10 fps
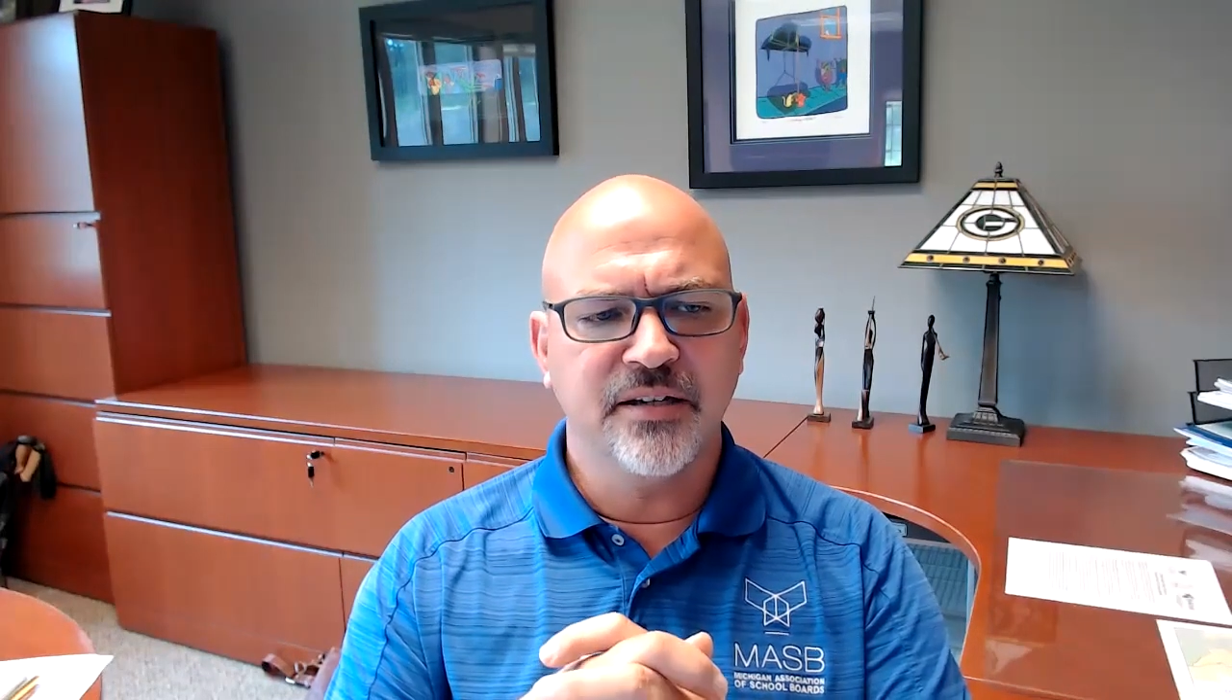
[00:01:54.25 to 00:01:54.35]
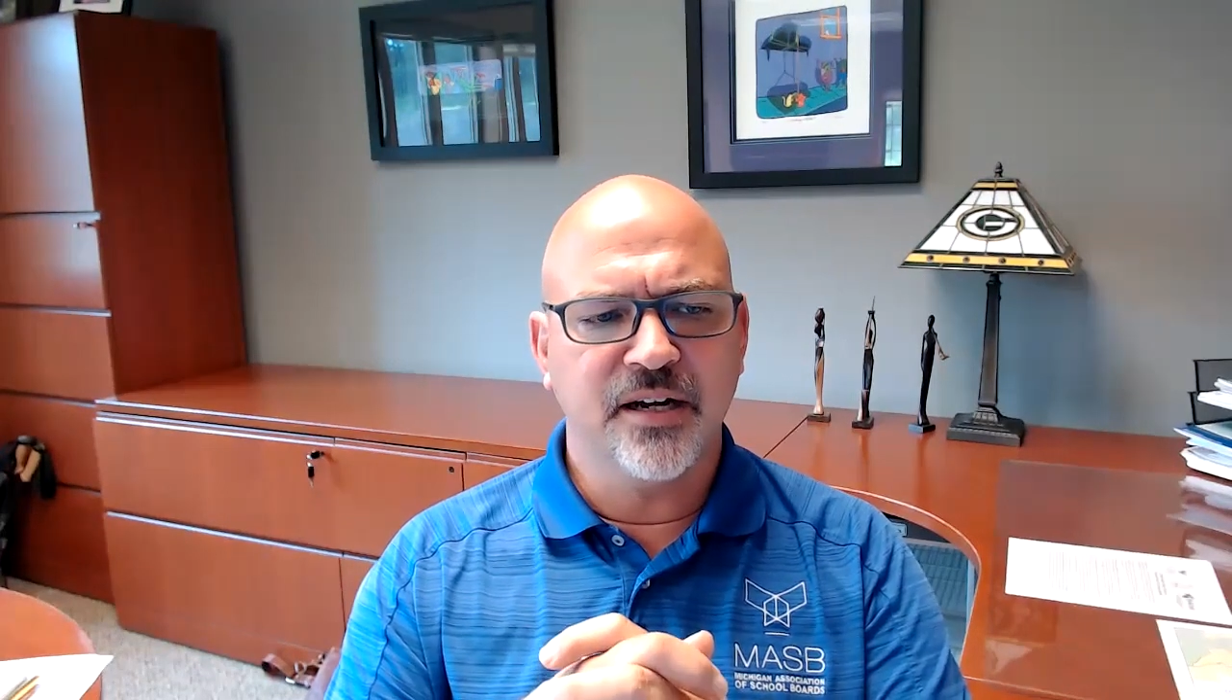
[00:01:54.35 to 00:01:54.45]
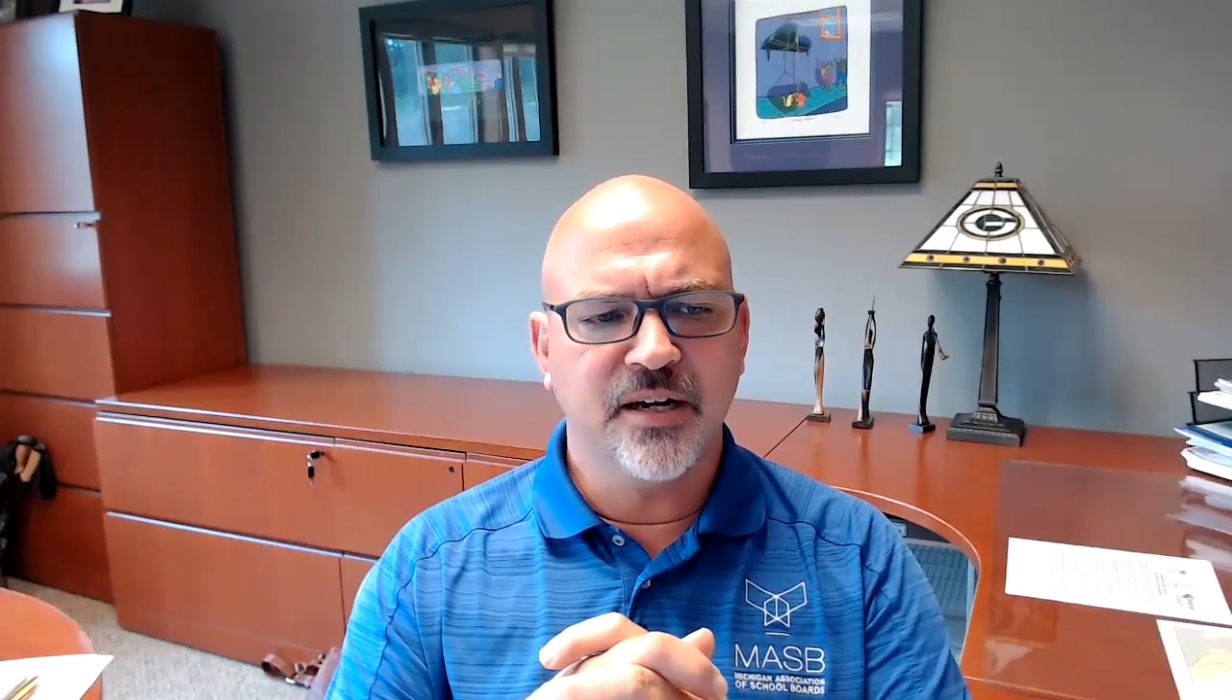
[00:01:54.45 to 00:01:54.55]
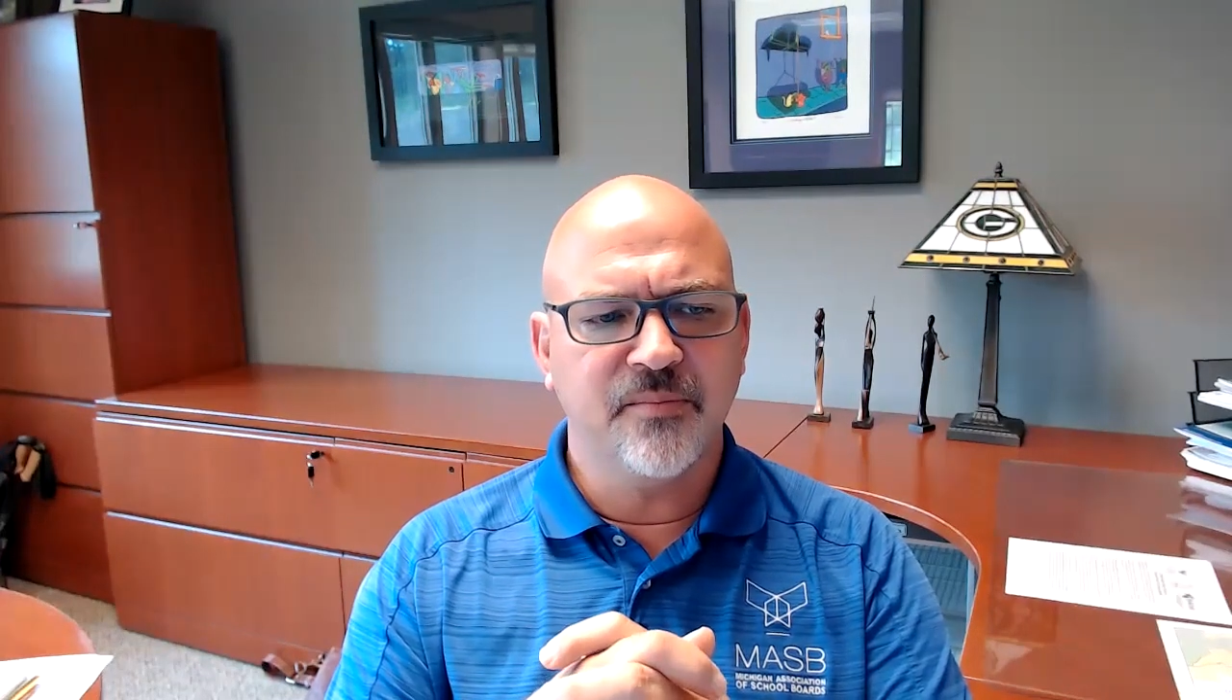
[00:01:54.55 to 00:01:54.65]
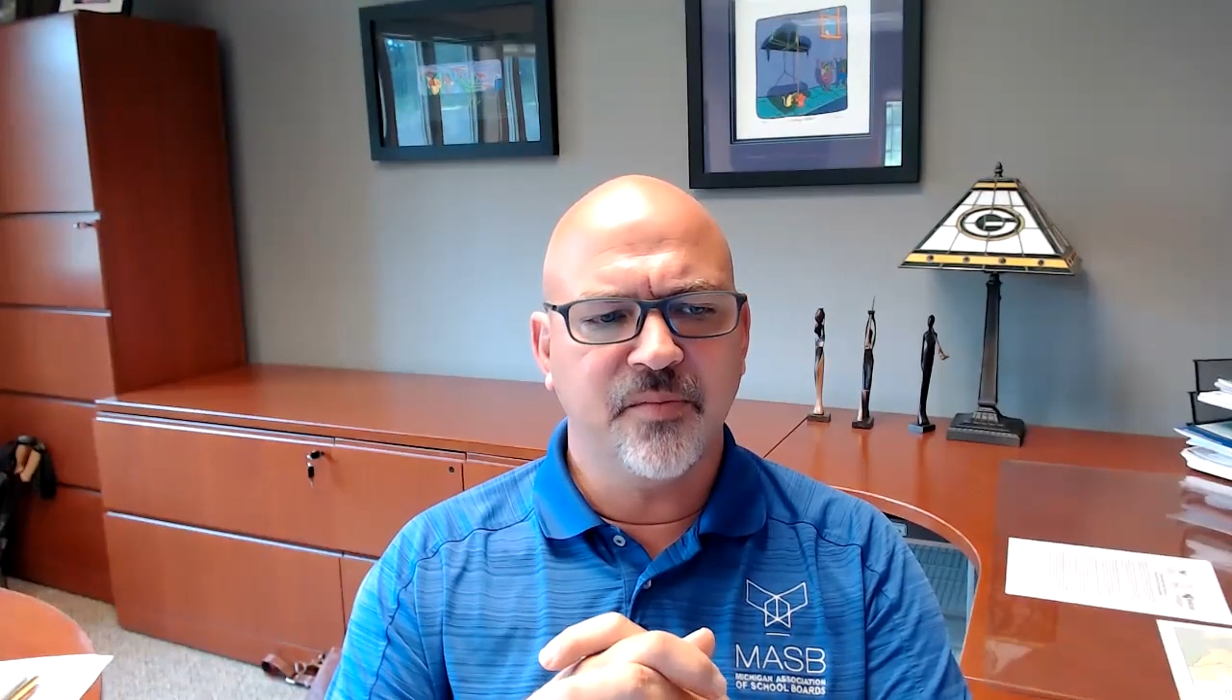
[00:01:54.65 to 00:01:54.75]

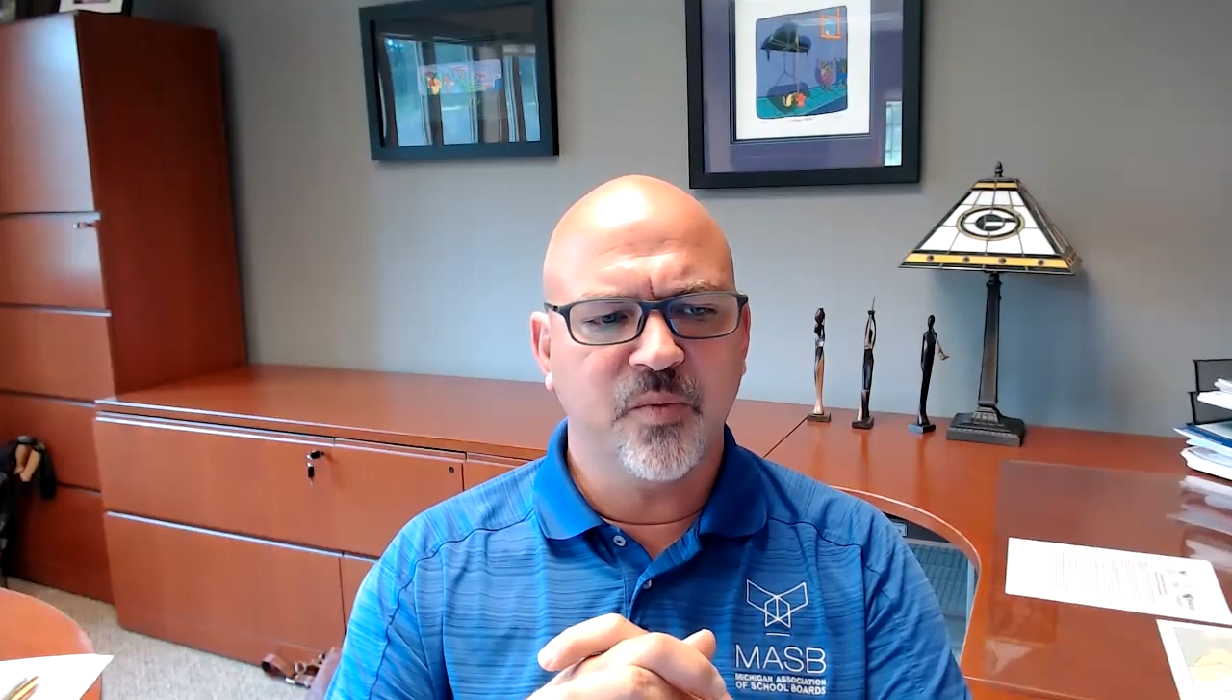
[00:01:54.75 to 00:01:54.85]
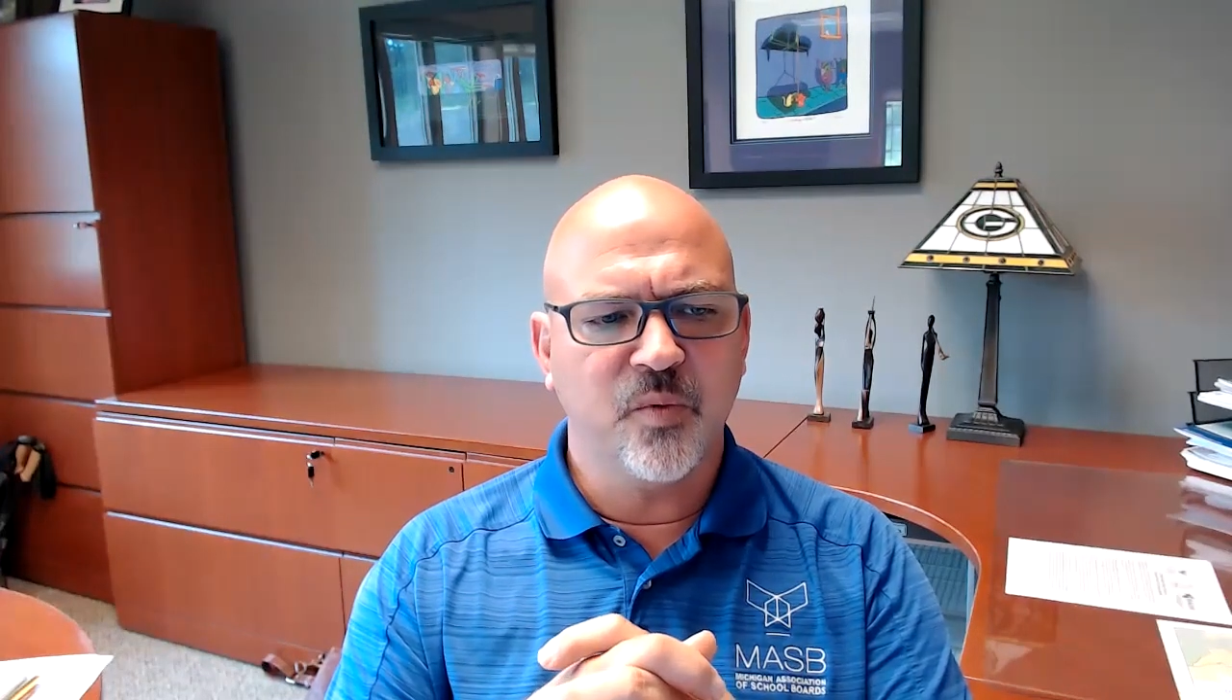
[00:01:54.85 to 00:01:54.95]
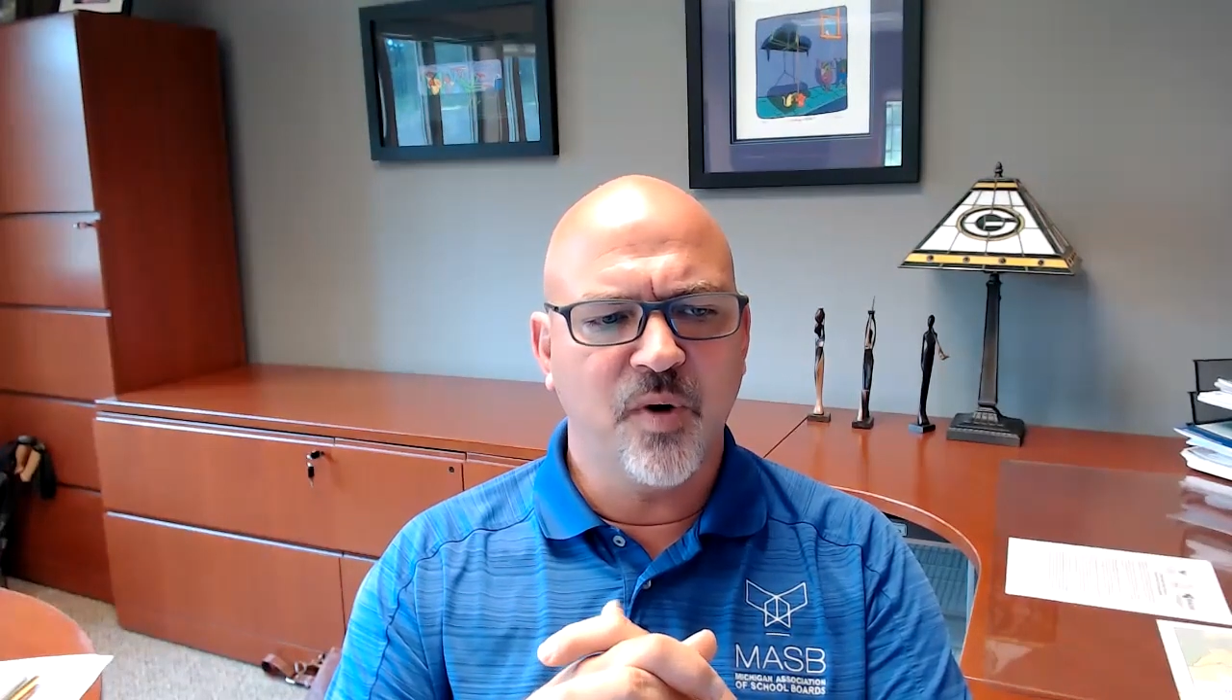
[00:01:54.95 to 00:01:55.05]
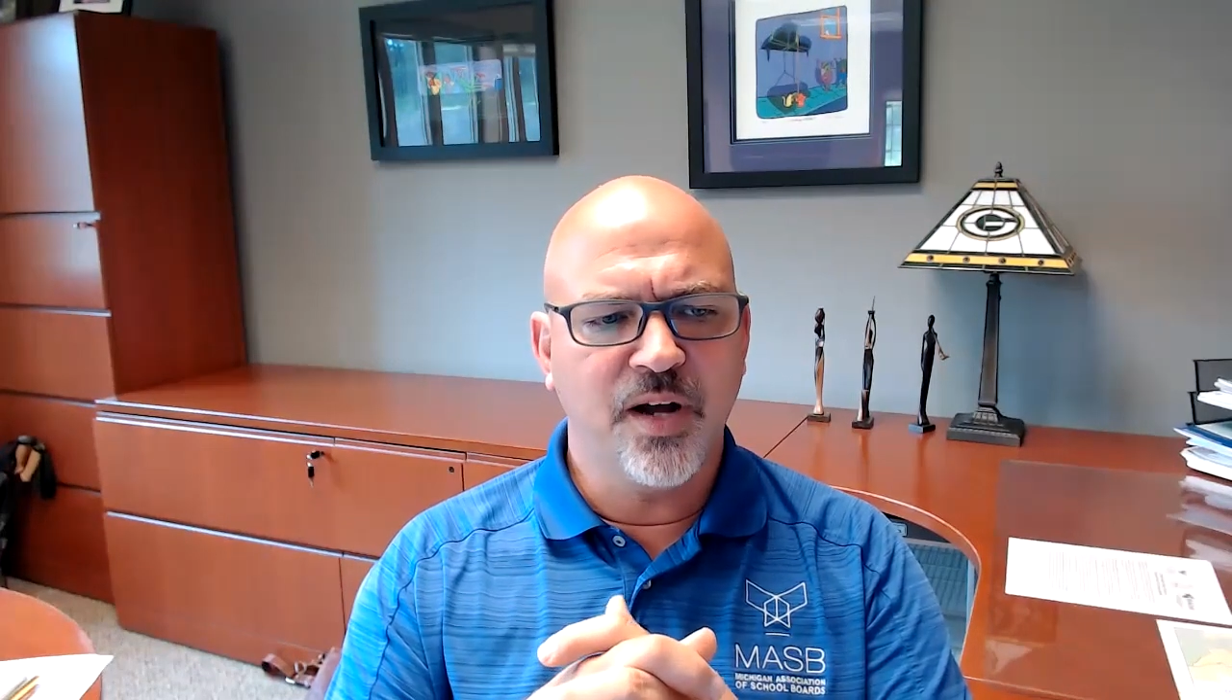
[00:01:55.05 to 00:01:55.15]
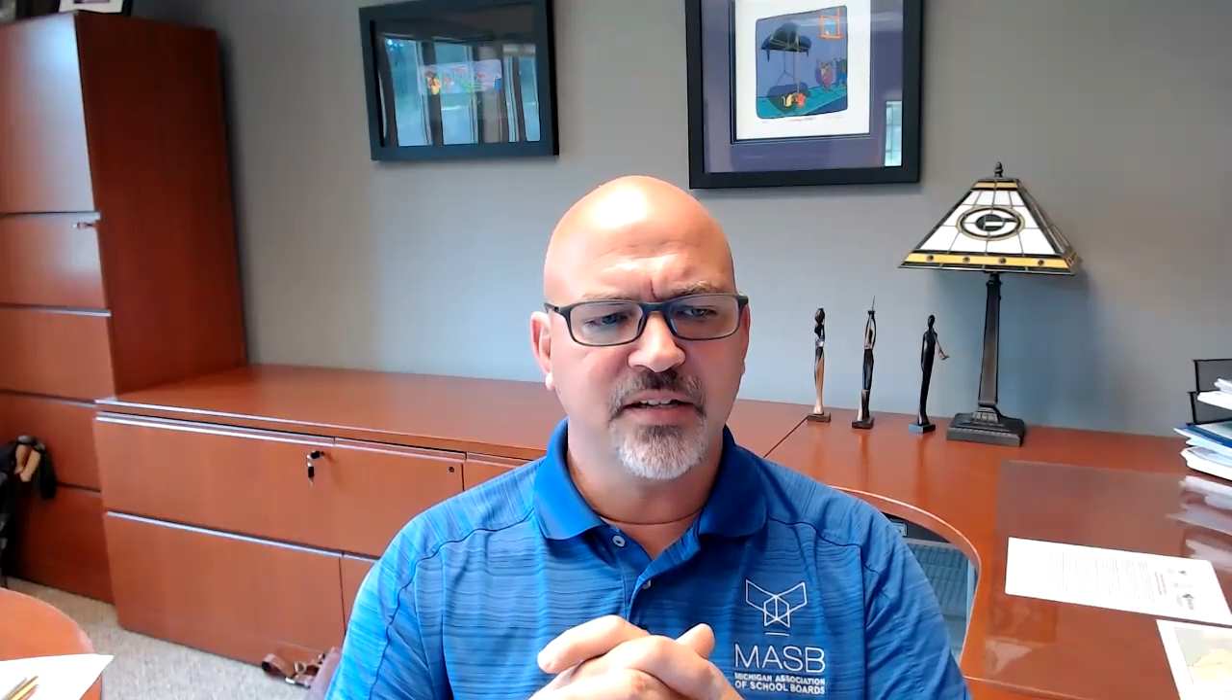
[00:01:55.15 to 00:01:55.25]

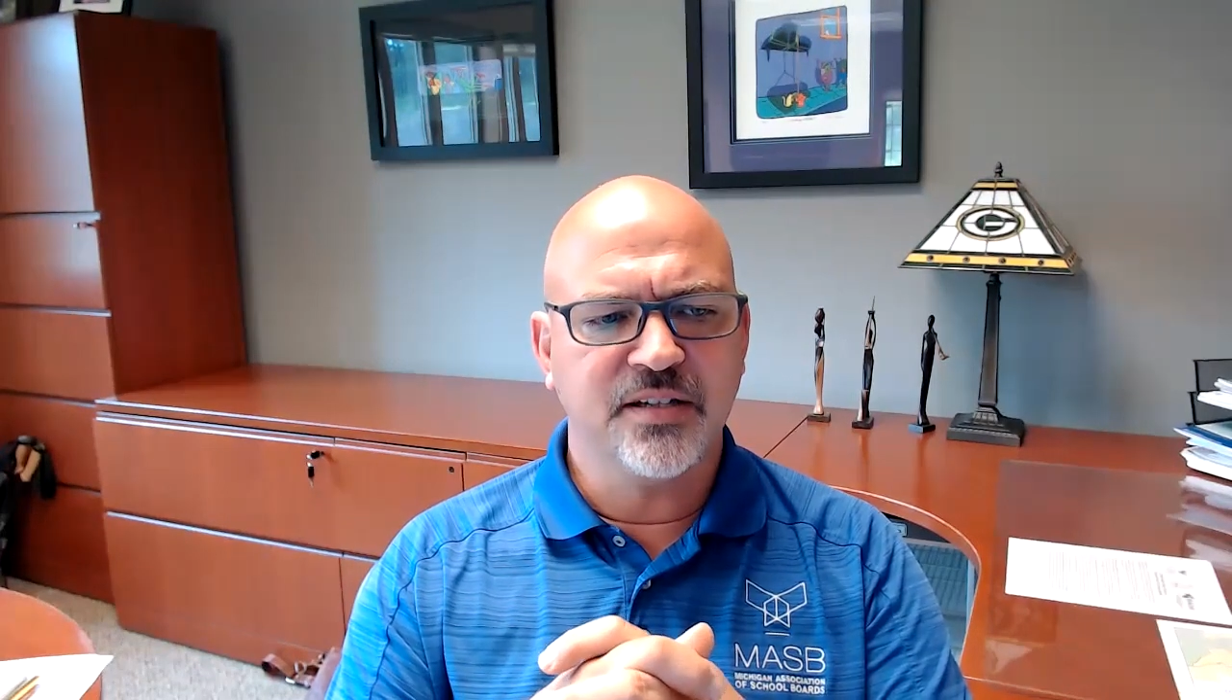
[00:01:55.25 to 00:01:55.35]
want